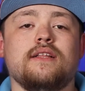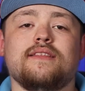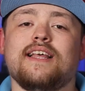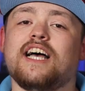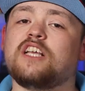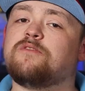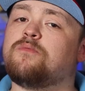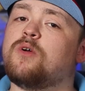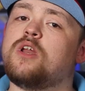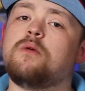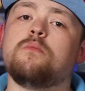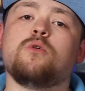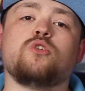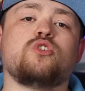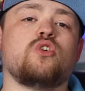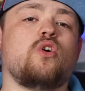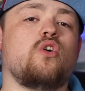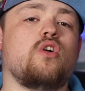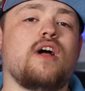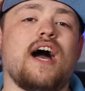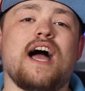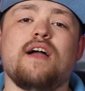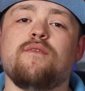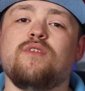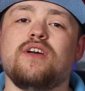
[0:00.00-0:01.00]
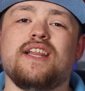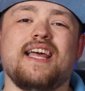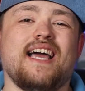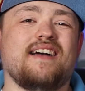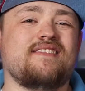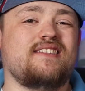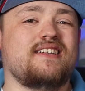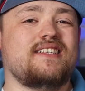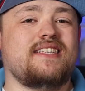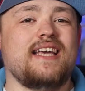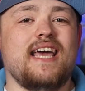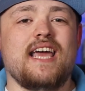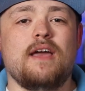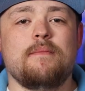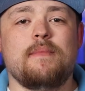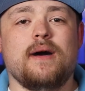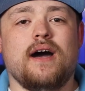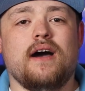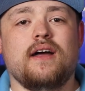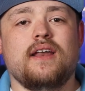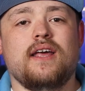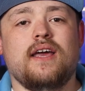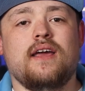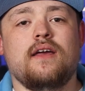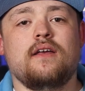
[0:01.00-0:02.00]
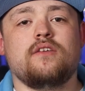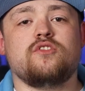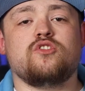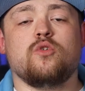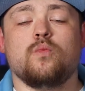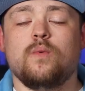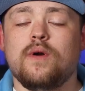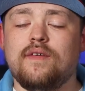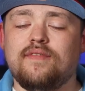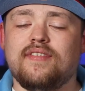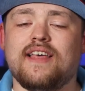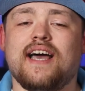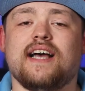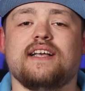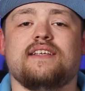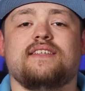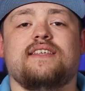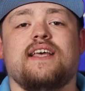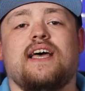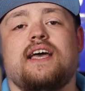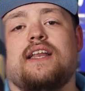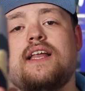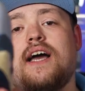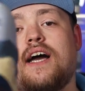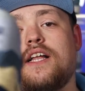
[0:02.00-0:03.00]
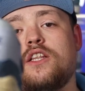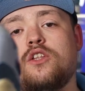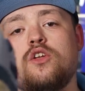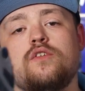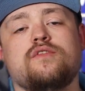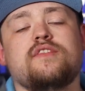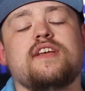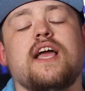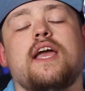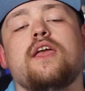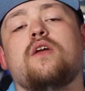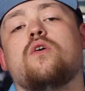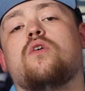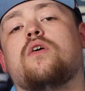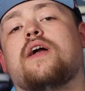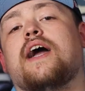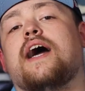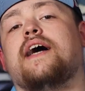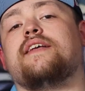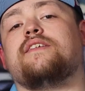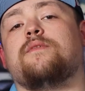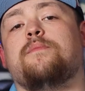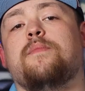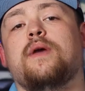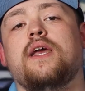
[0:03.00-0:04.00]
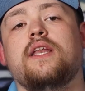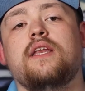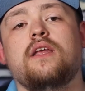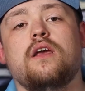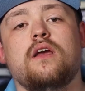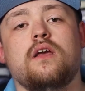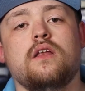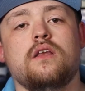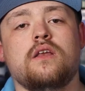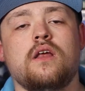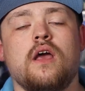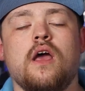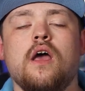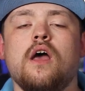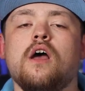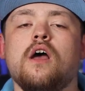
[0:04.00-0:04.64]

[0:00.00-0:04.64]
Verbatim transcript: That's pretty much all I really have to say about it. So with that said, I'd love to get your guys' opinion.